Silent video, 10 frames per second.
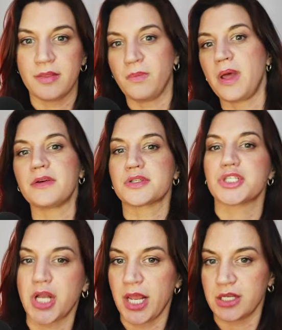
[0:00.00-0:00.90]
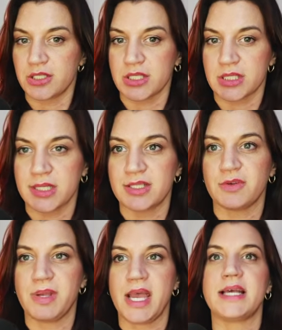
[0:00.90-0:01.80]
the weather changes. And
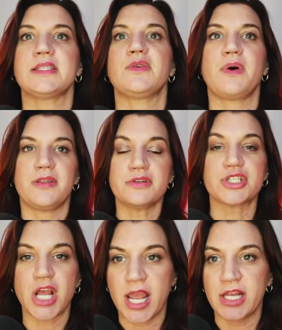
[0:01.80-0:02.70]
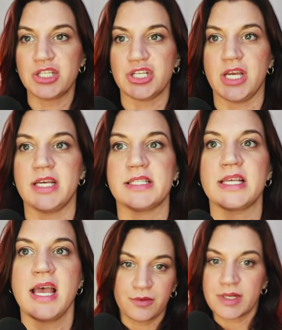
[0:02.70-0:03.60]
so because the weather changes,
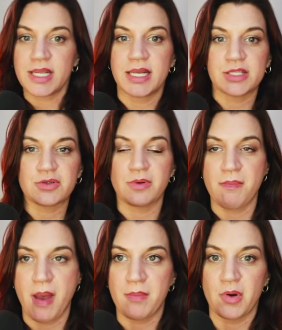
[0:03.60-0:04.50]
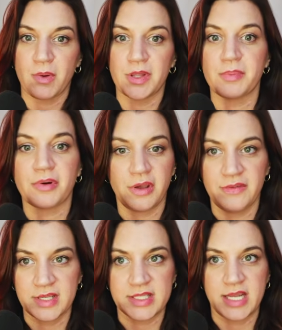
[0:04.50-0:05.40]
I don't need it to remember what the
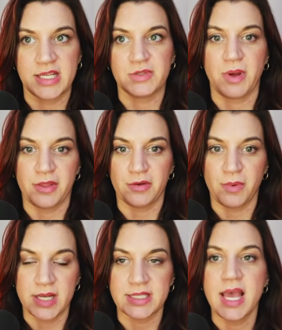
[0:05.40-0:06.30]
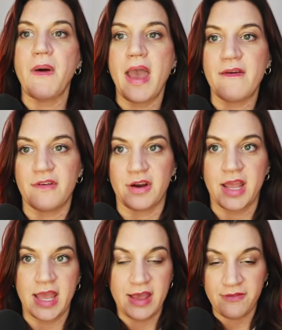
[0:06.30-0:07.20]
previous day's weather was. However,
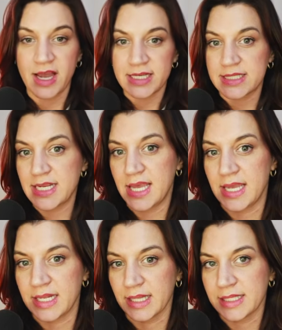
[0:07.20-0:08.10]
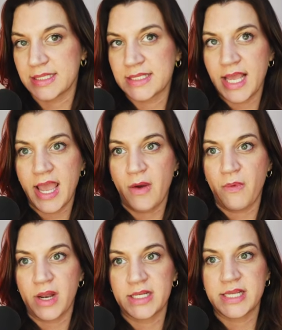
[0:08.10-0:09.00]
if I did, let's say I
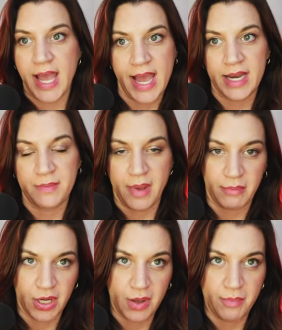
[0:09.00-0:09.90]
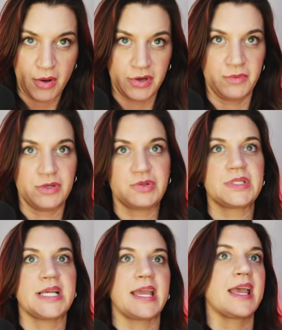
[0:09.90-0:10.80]
wanted to add a memory component, which
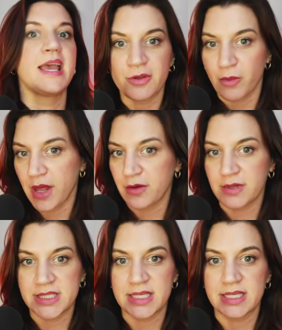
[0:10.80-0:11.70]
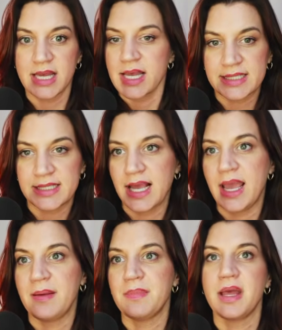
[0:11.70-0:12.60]
was like, if the weather was the exact
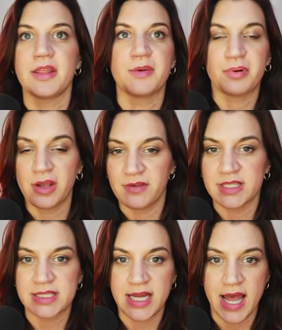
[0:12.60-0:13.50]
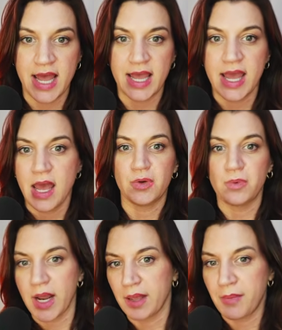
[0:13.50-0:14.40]
same the previous day and you
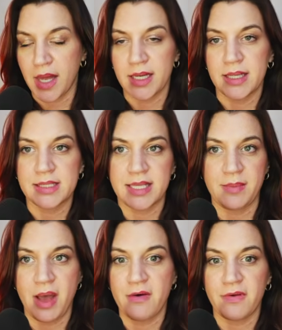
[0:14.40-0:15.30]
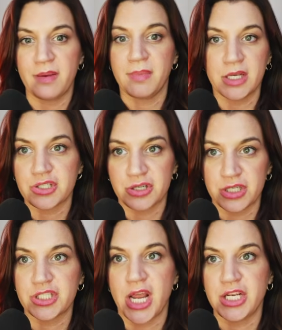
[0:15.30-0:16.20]
recommended the same outfit, make sure
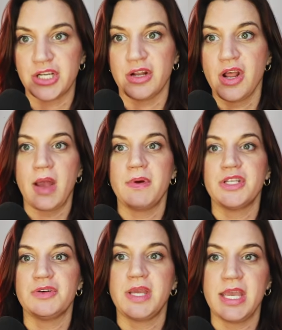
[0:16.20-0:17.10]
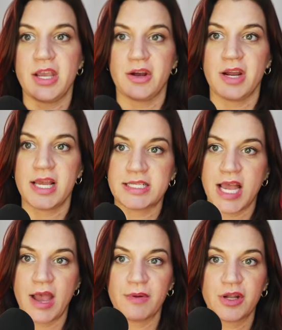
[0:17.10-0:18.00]
to change it. What I would do here is
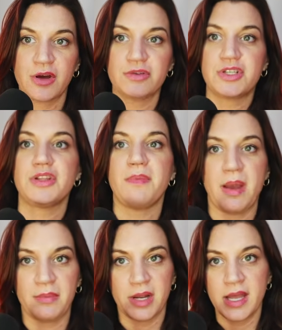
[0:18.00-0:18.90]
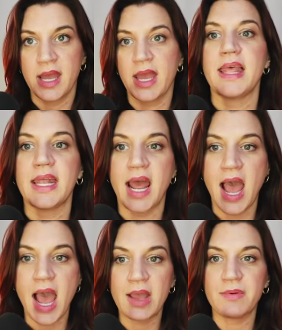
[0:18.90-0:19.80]
I would go to the memory and then
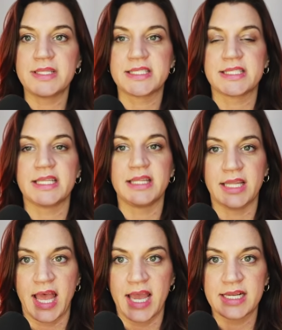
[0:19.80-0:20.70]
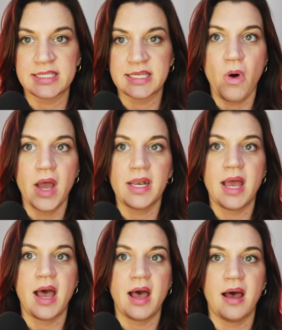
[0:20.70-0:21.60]
I would select one
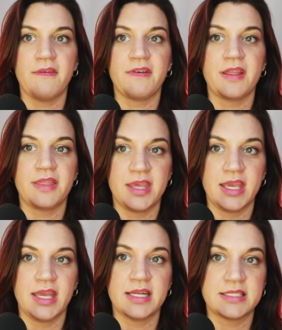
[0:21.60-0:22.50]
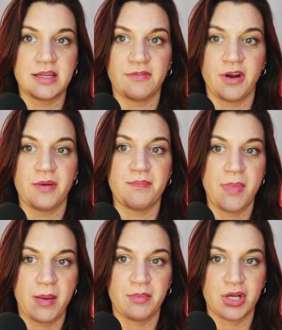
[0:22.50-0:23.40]
of the different
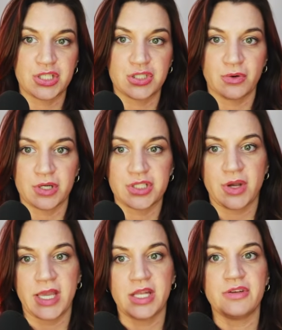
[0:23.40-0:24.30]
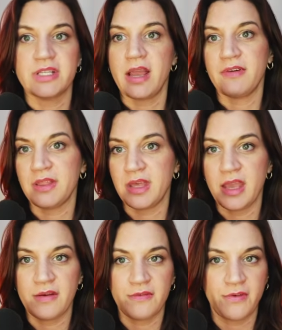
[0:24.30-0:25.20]
memory stores. So I can use
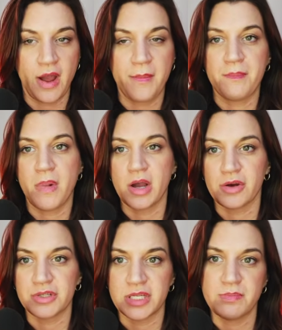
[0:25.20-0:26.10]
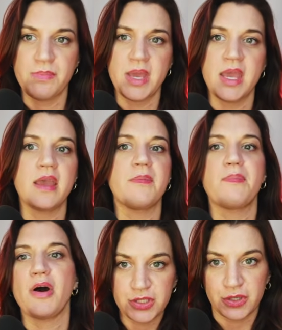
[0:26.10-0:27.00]
everything from MongoDB,
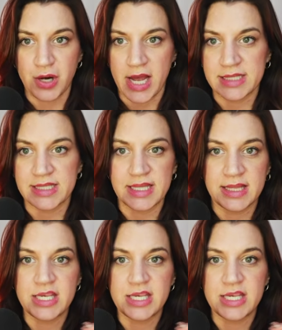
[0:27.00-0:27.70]
Postgres.